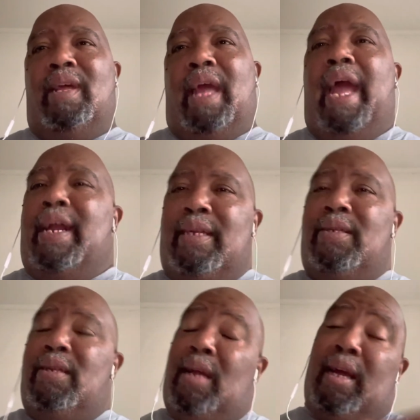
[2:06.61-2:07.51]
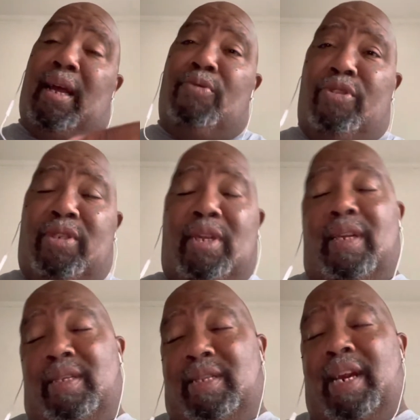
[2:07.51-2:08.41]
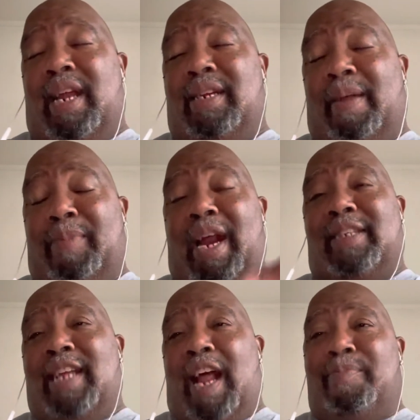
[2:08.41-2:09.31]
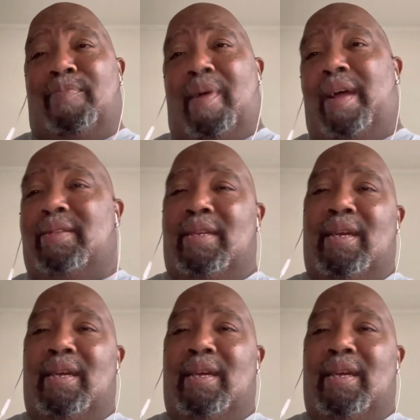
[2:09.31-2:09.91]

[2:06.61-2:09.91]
And uh, I was gonna say, say that I'm glad I said optimized.